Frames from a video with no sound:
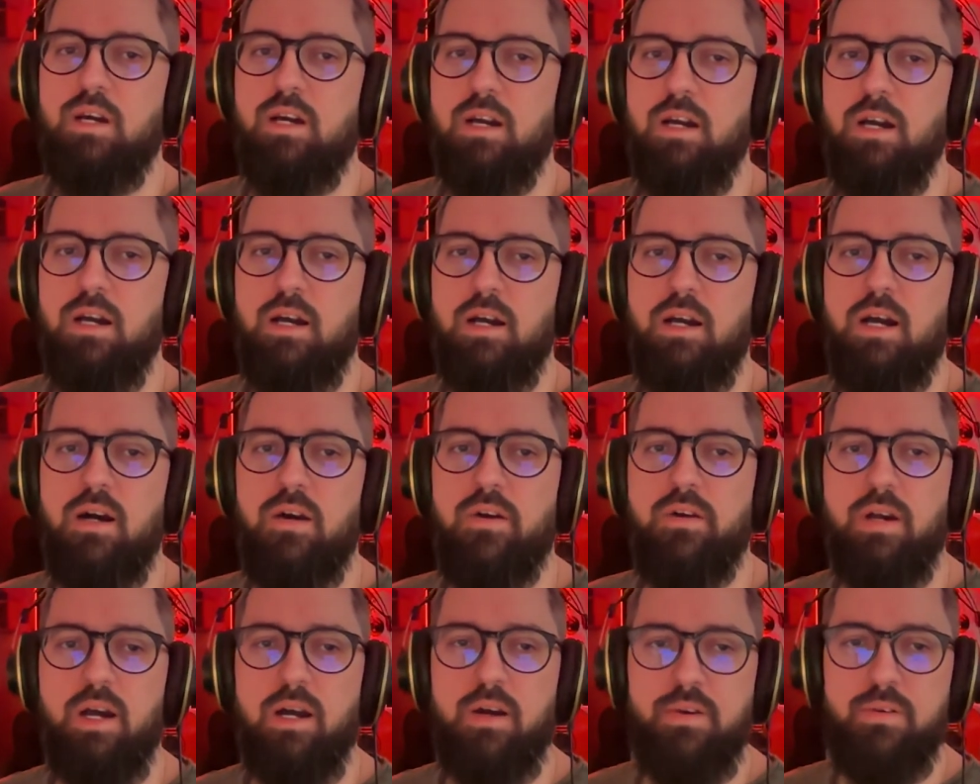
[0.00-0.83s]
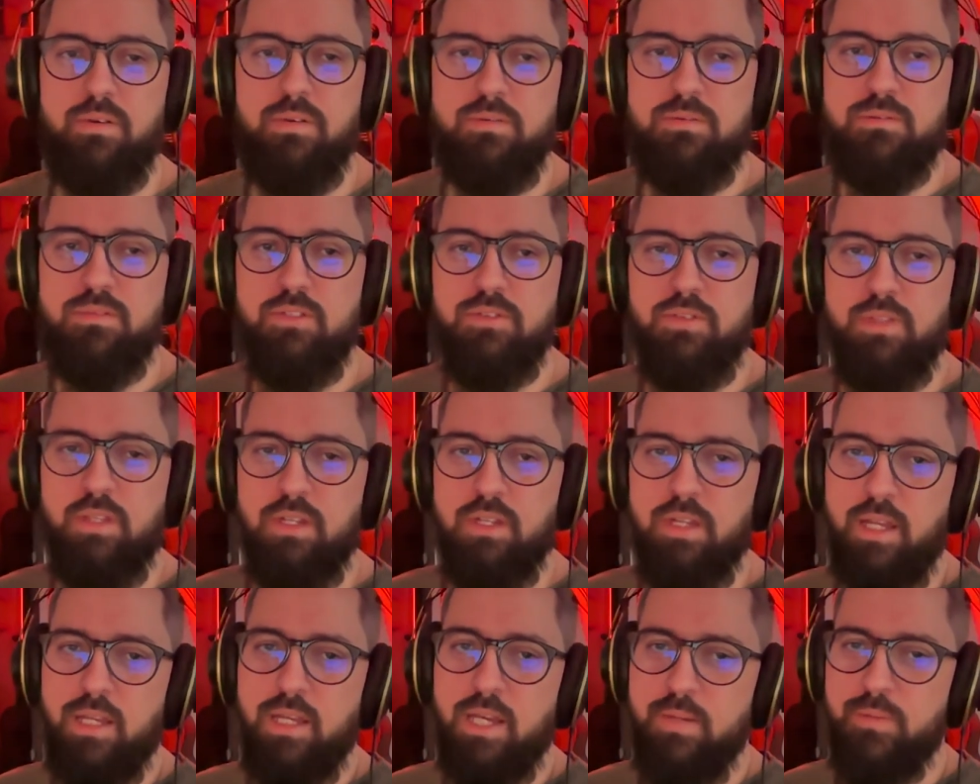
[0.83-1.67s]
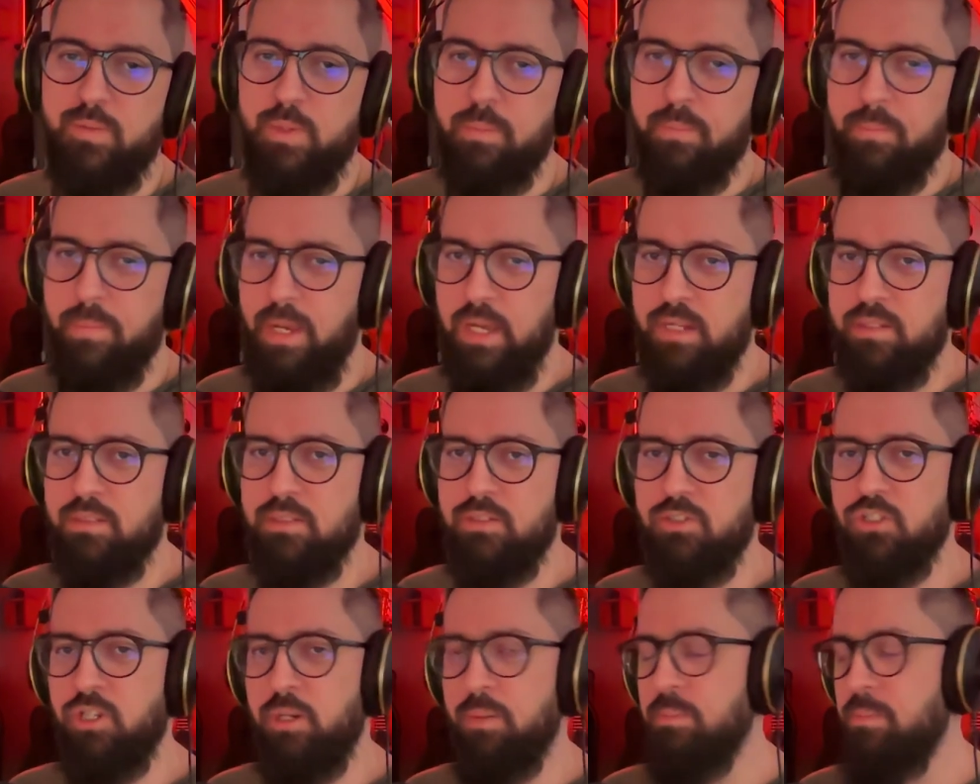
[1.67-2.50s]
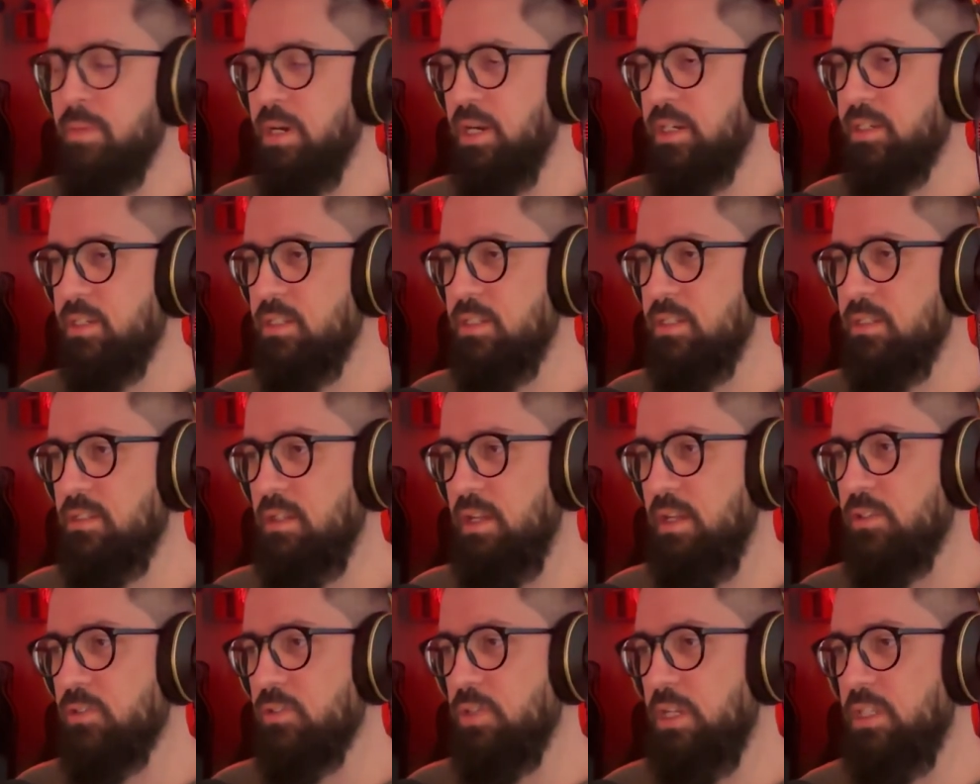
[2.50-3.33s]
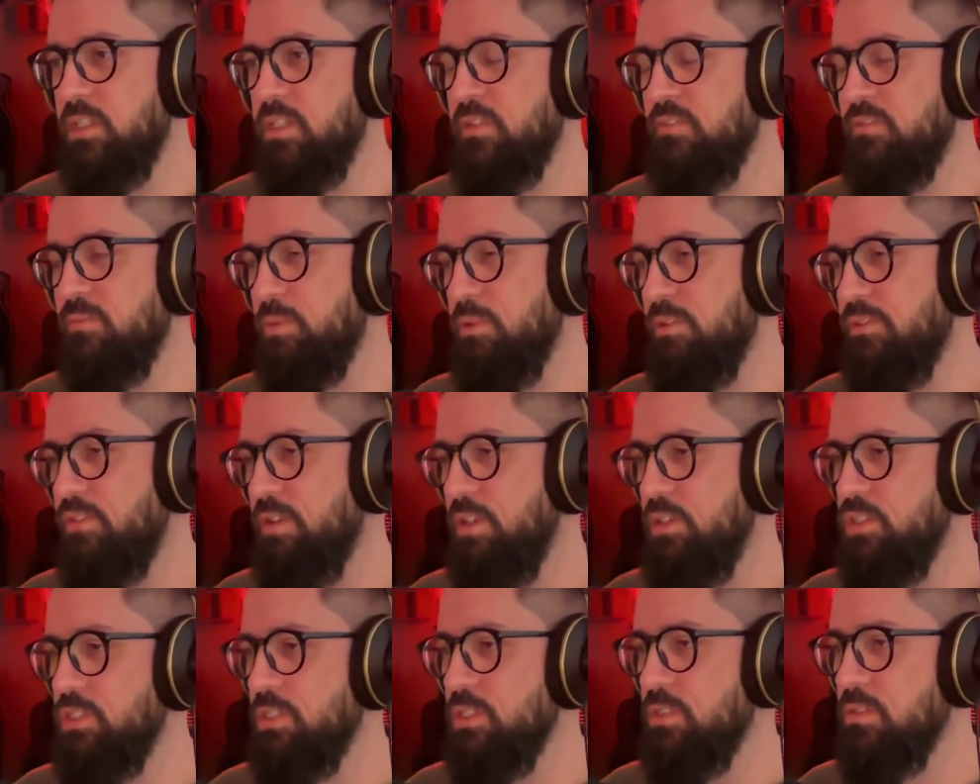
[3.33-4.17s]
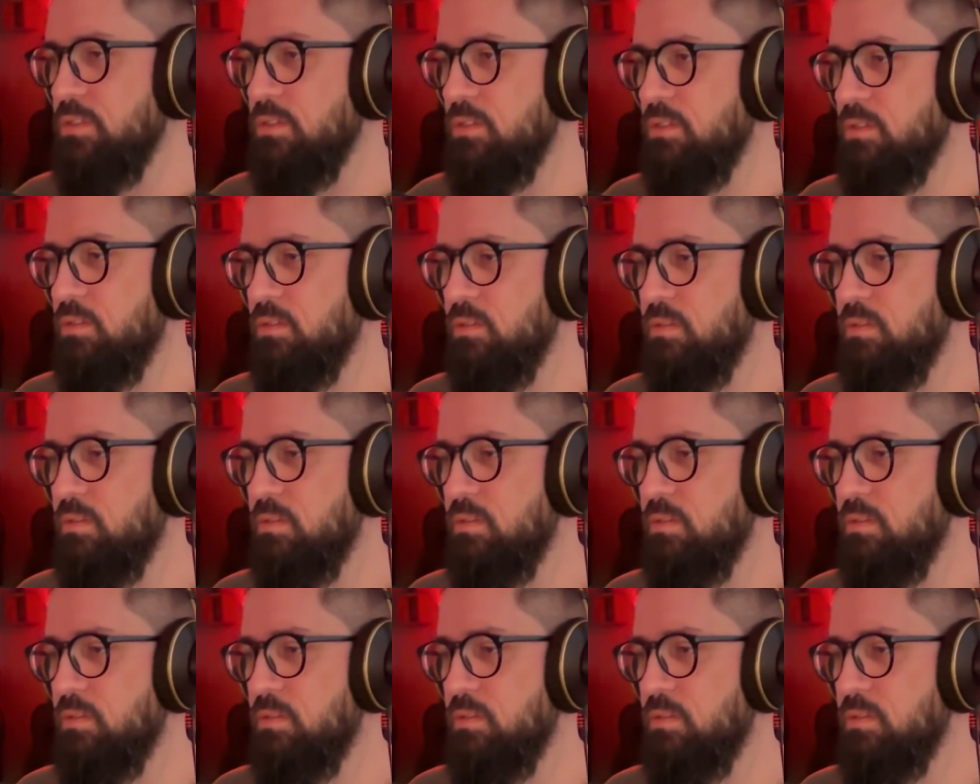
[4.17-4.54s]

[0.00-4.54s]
how, how do you think A I will impact the job market, like creative professionals,